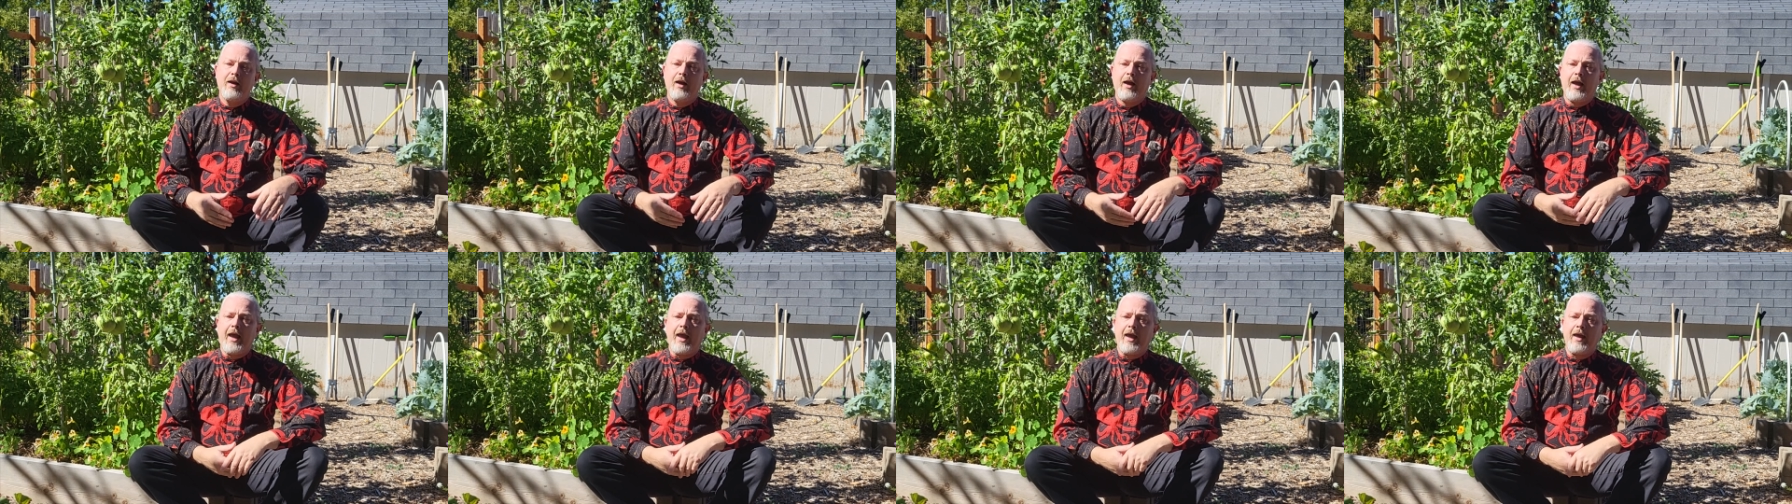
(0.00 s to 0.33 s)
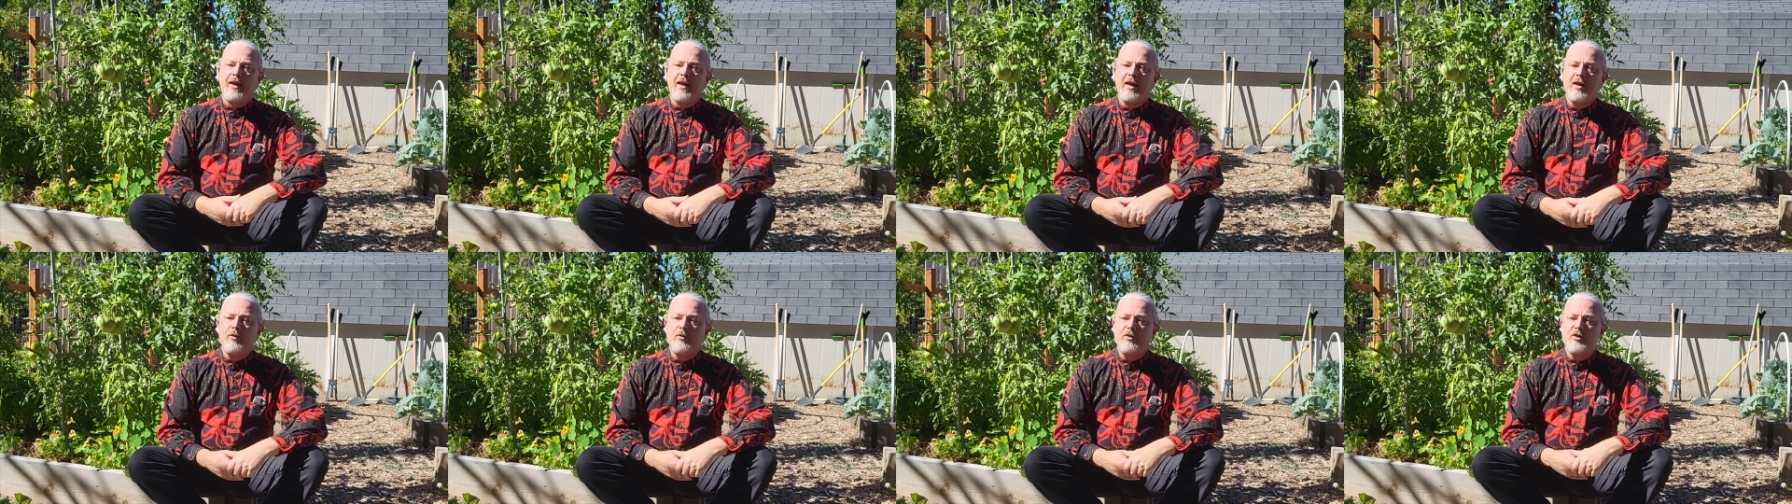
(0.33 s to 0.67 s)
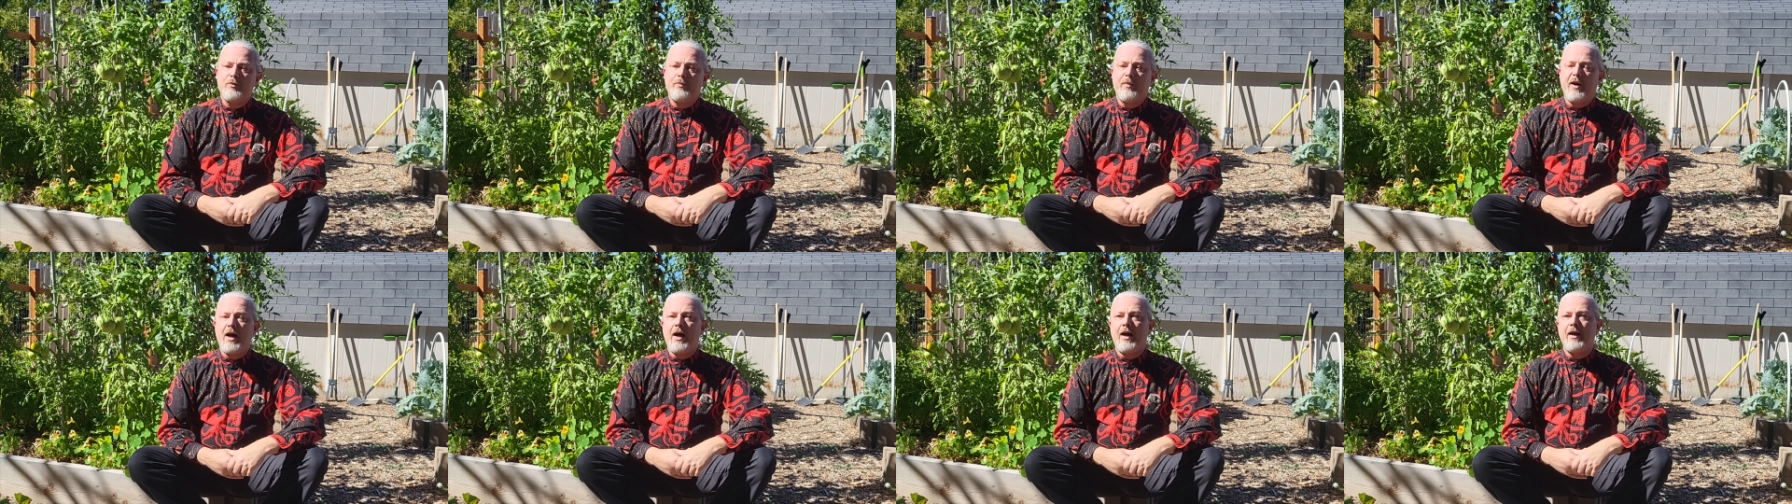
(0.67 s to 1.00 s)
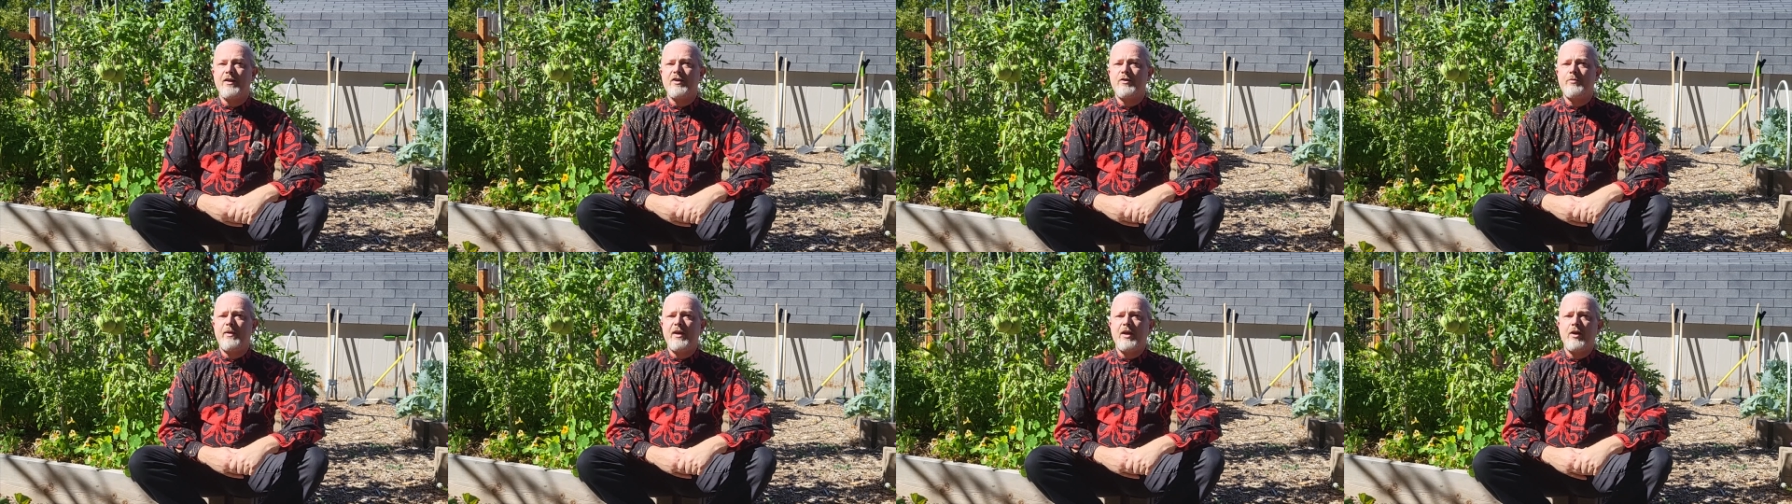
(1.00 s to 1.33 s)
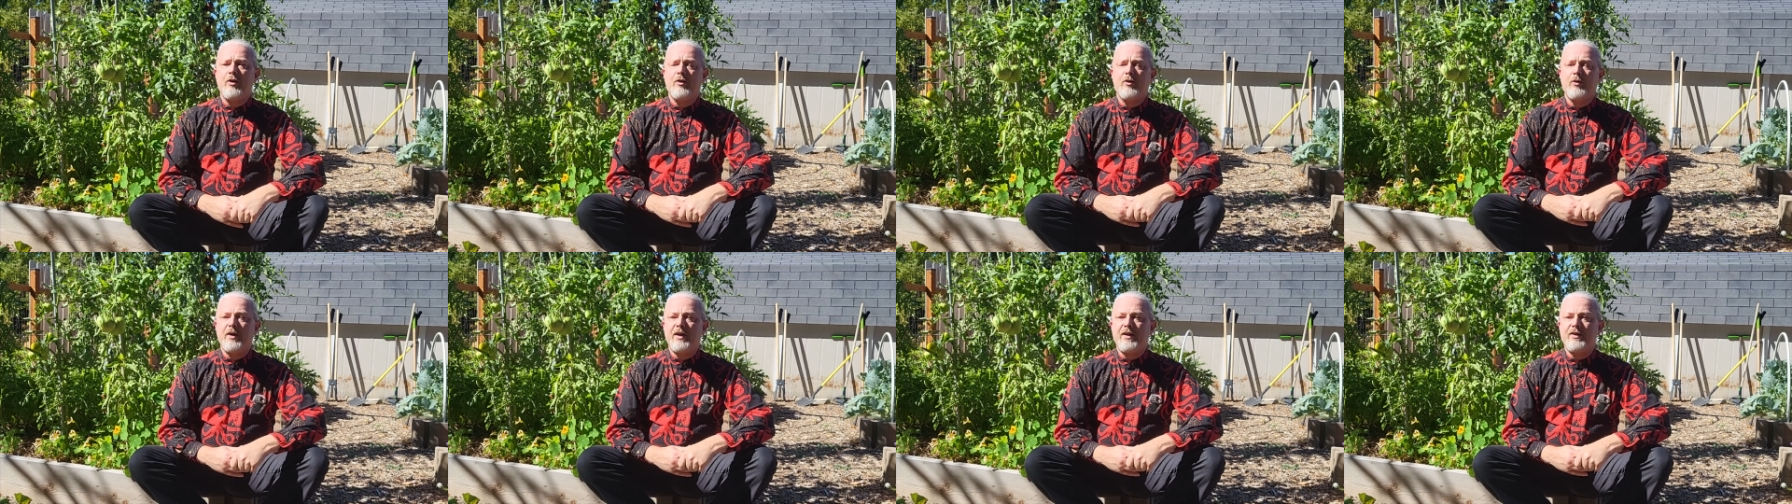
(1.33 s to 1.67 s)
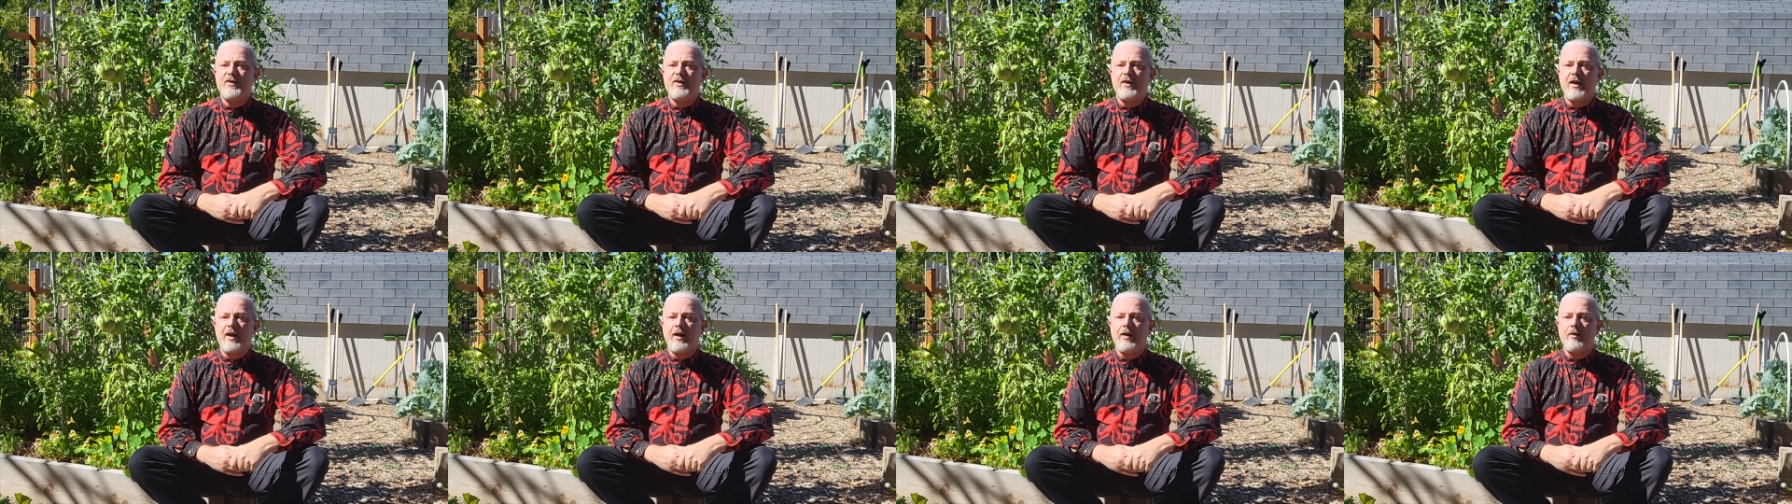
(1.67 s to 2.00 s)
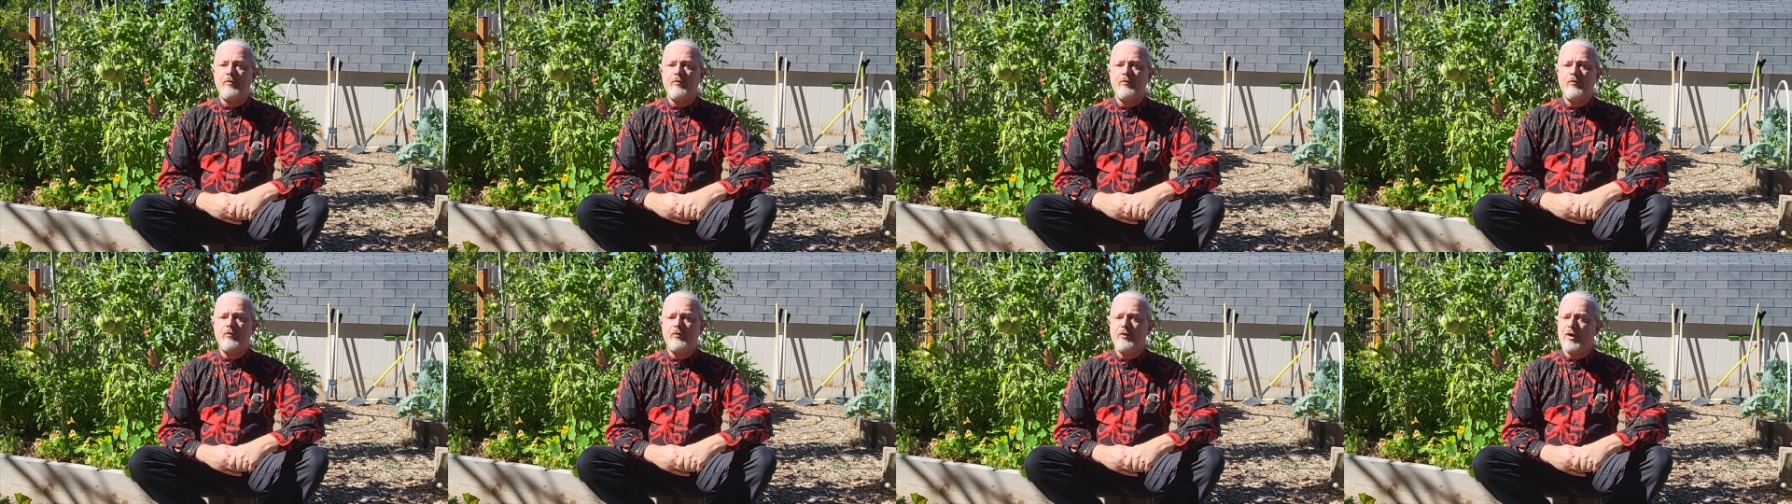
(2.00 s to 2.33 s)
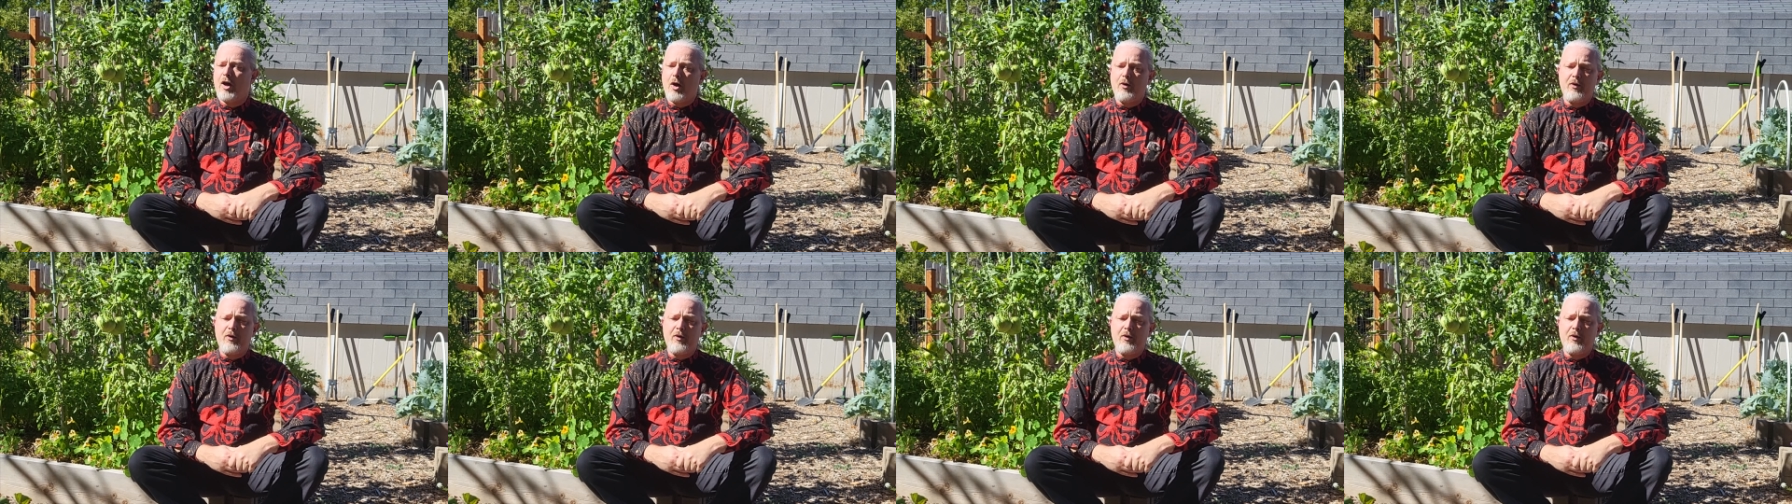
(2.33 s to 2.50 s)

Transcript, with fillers: And in response, Baker Creek said, no.